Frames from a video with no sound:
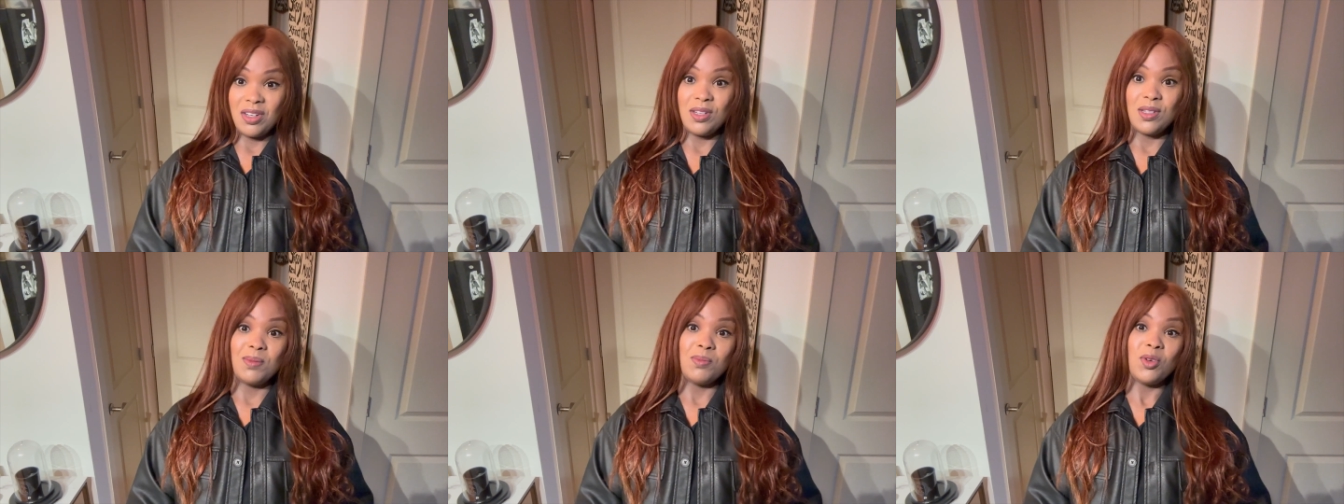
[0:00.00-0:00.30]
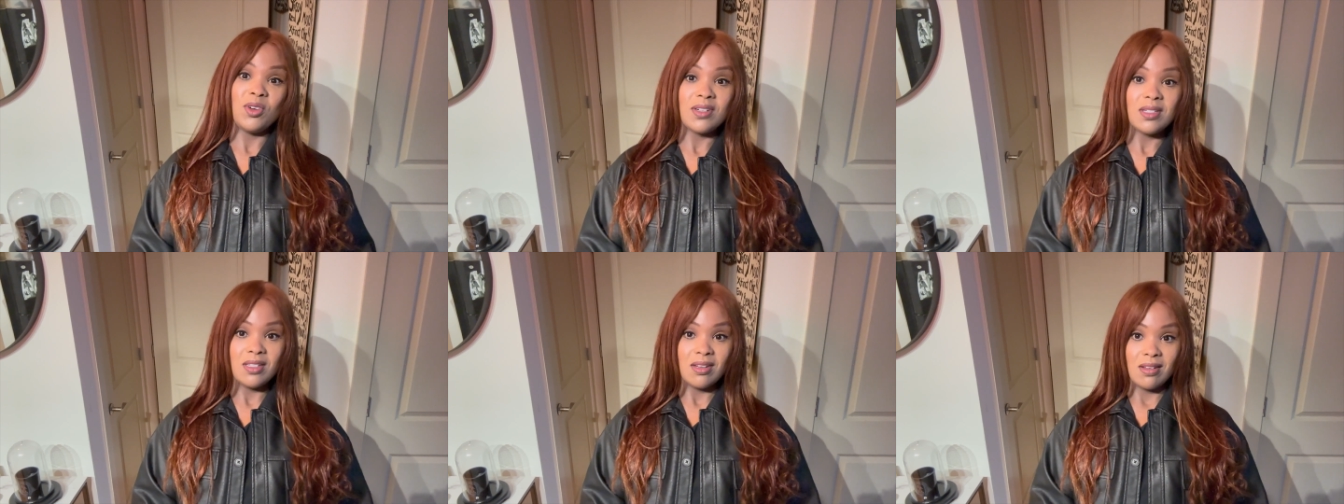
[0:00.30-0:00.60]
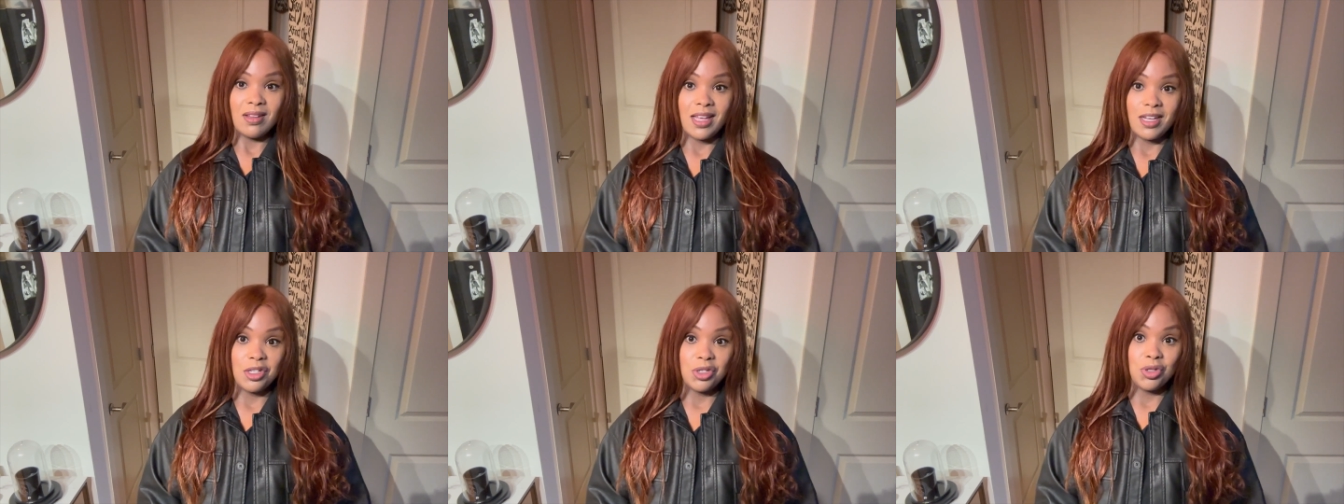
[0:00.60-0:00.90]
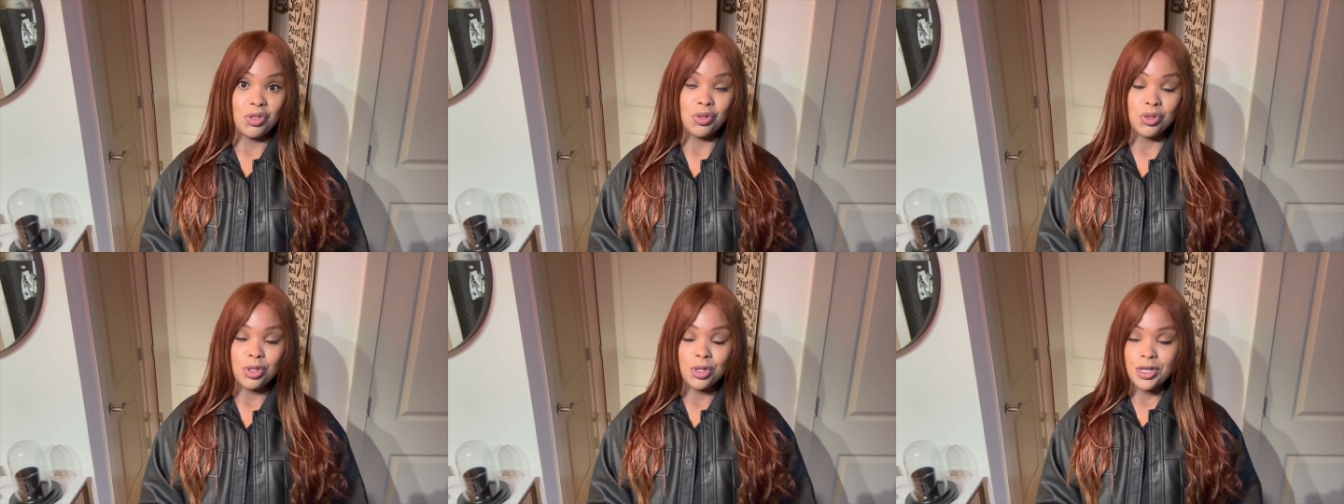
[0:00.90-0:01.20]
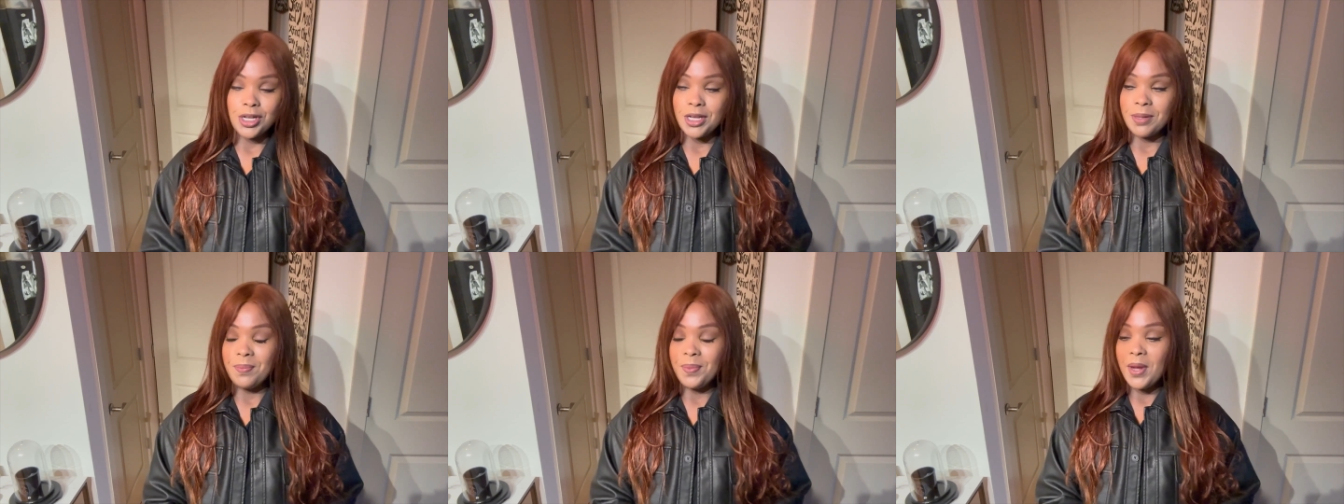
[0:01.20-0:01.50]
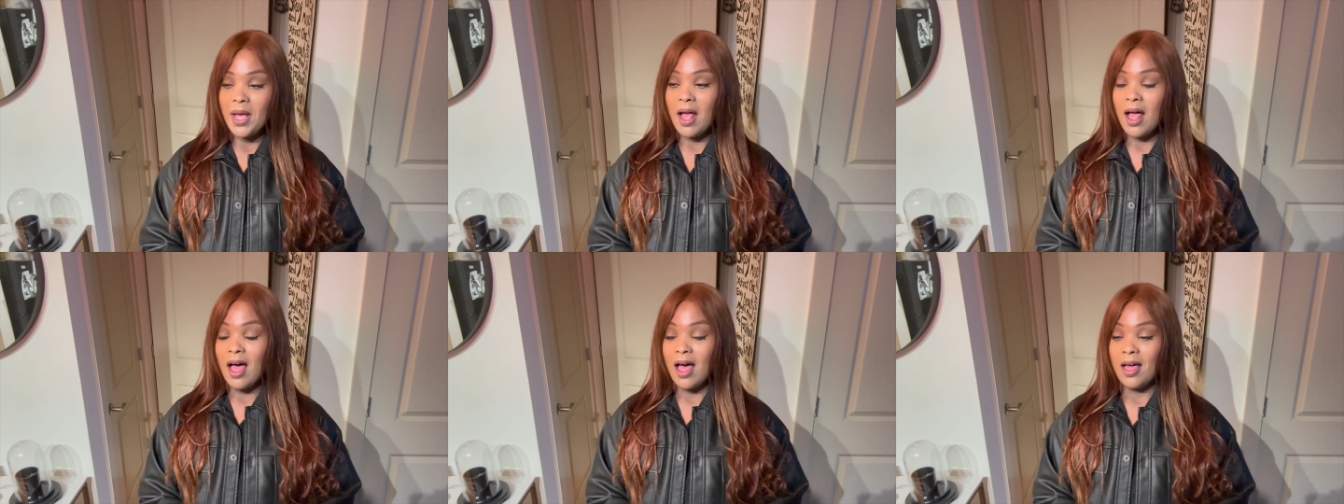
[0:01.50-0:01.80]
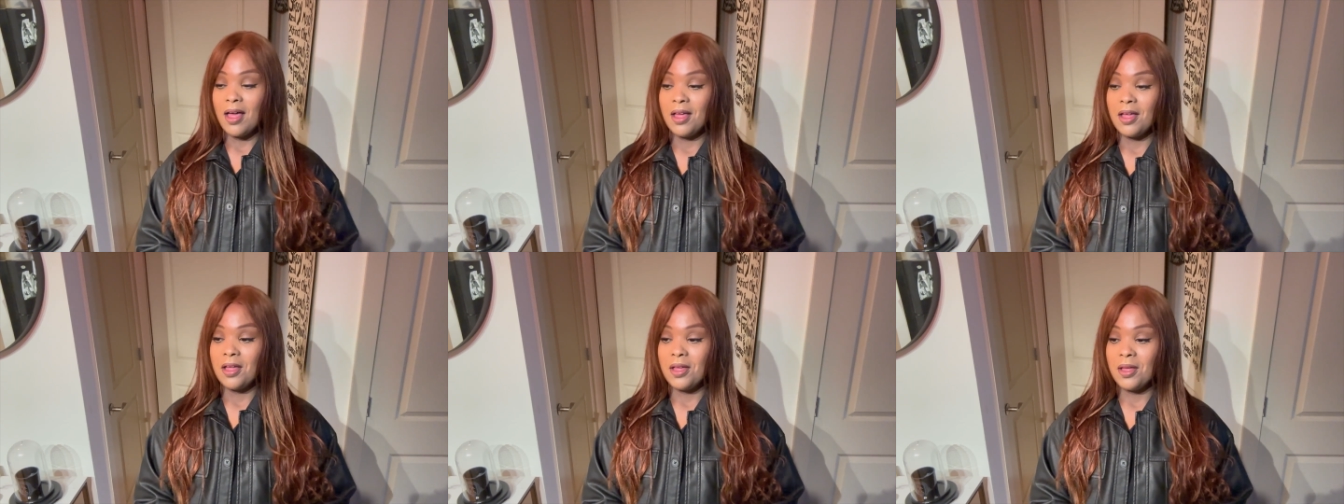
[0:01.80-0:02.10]
it's more so like jewelry
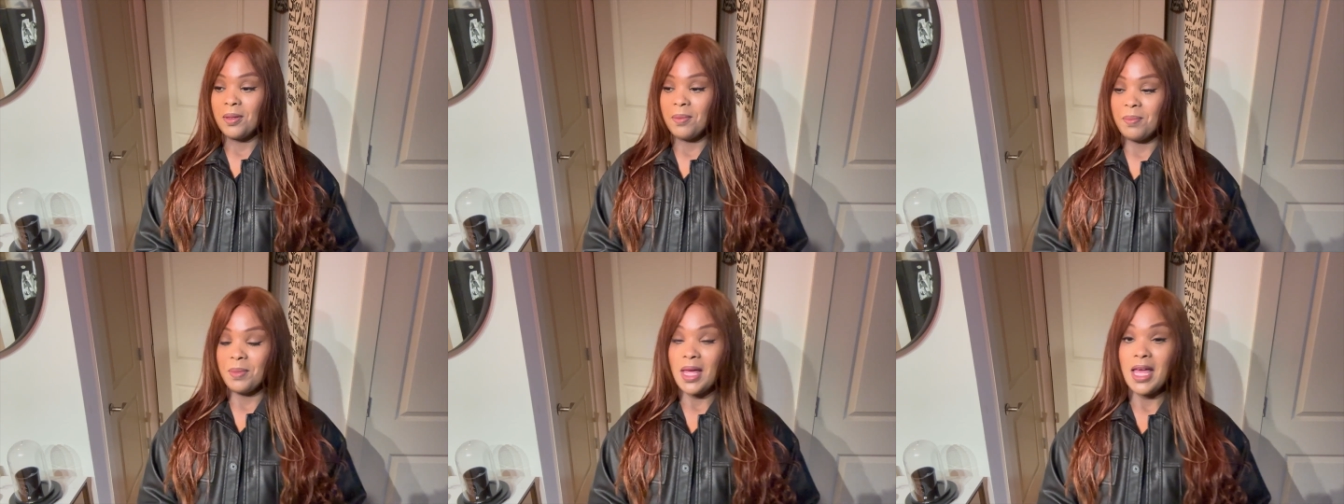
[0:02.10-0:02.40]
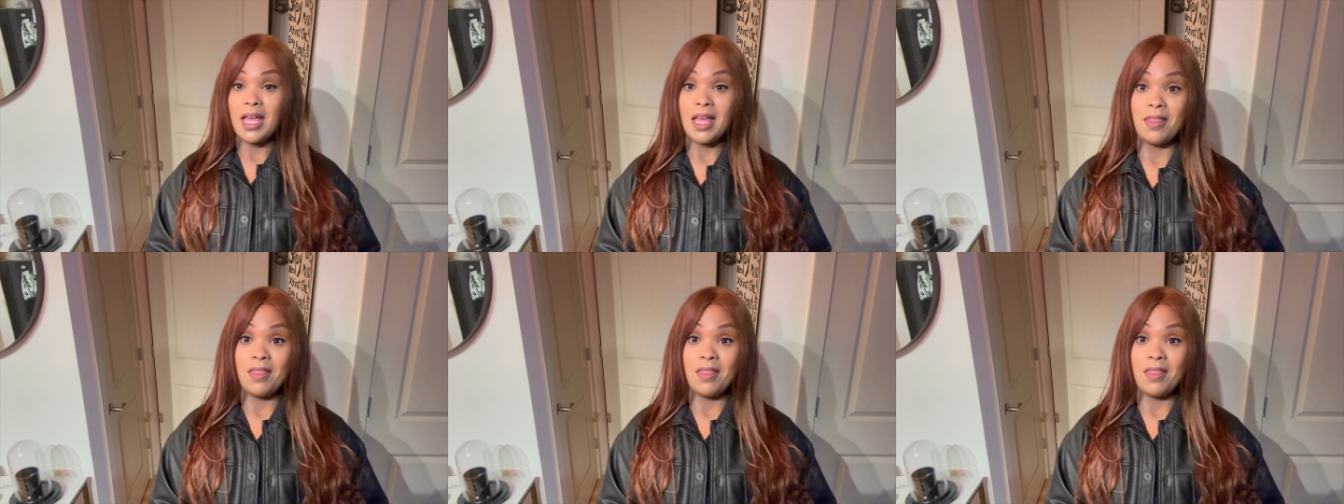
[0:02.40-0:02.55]
um,